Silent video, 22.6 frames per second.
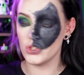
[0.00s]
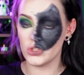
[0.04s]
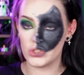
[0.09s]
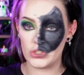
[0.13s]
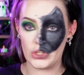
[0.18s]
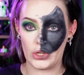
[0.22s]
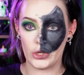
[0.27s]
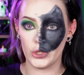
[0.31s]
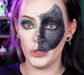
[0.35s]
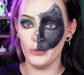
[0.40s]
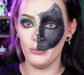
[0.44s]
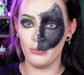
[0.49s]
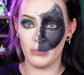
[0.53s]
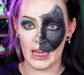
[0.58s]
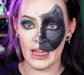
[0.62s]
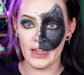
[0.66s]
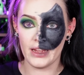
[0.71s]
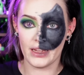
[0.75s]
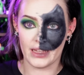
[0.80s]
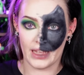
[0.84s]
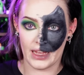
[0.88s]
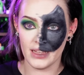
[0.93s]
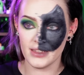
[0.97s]
So
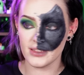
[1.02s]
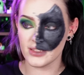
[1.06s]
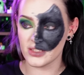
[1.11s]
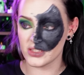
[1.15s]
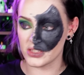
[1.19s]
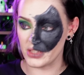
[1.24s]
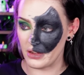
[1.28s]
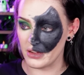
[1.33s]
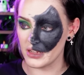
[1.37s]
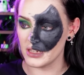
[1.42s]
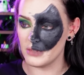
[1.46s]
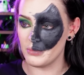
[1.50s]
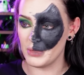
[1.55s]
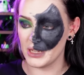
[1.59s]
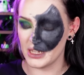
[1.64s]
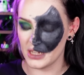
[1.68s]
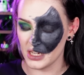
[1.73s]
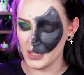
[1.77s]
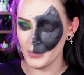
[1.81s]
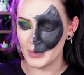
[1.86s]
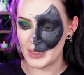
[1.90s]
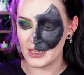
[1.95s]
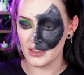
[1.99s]
black cats started
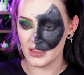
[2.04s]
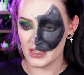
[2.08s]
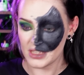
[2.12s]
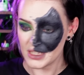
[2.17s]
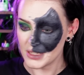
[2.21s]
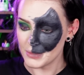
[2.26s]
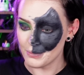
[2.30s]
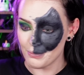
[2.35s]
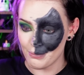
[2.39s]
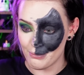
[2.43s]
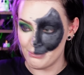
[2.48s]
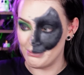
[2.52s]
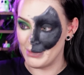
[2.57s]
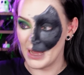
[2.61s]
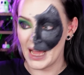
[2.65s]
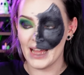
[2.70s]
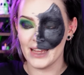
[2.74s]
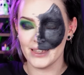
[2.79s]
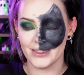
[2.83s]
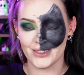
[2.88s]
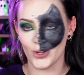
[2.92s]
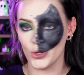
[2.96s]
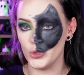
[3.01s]
becoming this
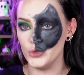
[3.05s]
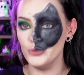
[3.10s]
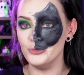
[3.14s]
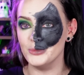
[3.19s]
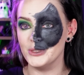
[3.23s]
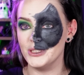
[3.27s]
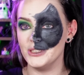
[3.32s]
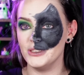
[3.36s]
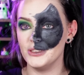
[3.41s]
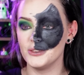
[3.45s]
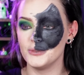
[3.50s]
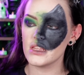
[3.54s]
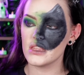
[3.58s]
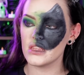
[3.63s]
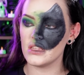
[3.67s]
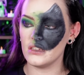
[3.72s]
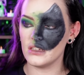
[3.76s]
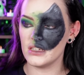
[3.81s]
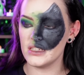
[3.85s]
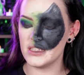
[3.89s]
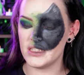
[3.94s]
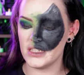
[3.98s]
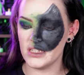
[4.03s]
bad omen.
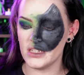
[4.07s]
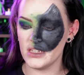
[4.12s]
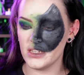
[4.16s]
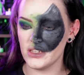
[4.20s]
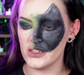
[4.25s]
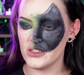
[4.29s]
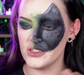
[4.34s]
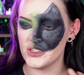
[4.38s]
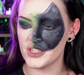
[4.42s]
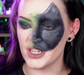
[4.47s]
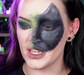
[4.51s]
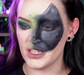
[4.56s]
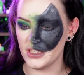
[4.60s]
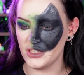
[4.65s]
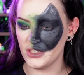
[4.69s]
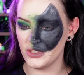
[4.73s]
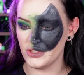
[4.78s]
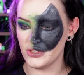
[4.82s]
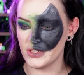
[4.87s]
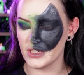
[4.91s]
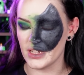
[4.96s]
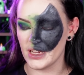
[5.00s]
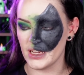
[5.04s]
The idea
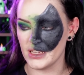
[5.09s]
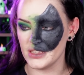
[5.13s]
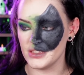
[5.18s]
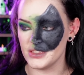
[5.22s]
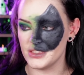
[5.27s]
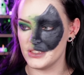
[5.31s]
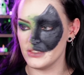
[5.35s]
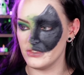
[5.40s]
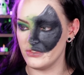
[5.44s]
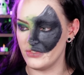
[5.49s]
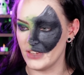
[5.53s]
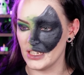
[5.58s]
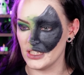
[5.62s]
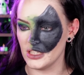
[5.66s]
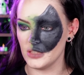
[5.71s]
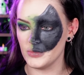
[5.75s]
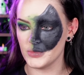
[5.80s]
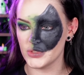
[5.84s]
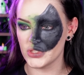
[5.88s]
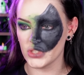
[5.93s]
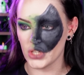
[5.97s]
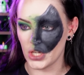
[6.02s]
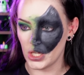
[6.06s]
continued and
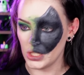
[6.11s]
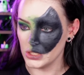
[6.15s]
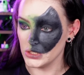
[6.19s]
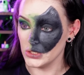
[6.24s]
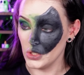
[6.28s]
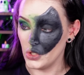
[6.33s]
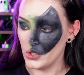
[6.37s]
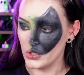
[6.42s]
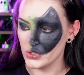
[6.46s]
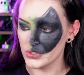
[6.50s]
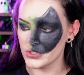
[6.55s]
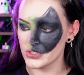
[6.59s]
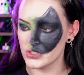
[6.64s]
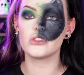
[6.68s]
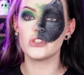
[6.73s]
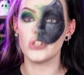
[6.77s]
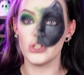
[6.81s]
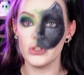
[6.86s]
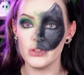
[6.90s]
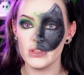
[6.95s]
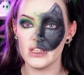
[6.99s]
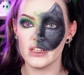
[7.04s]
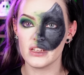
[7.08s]
developed a lot,
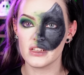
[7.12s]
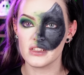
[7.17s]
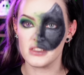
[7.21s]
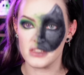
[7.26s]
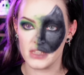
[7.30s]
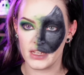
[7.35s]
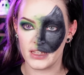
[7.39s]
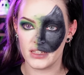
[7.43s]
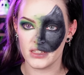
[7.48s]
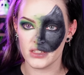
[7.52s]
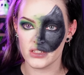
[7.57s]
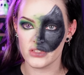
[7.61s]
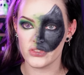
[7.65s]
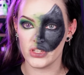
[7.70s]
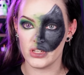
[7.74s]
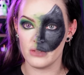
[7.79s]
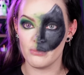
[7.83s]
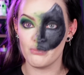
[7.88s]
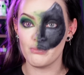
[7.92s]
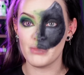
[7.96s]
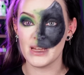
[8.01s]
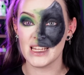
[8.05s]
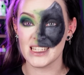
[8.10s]
to the extent
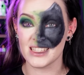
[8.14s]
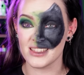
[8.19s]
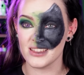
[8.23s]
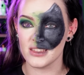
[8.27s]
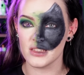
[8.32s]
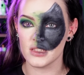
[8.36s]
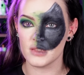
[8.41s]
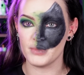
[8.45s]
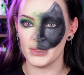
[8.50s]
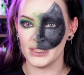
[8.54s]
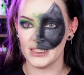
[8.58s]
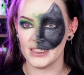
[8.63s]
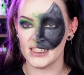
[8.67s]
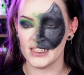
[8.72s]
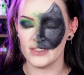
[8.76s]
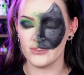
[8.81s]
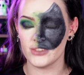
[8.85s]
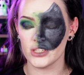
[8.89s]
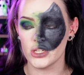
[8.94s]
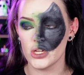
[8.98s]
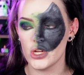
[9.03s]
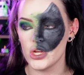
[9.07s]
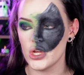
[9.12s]
that peasants
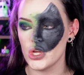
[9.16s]
believed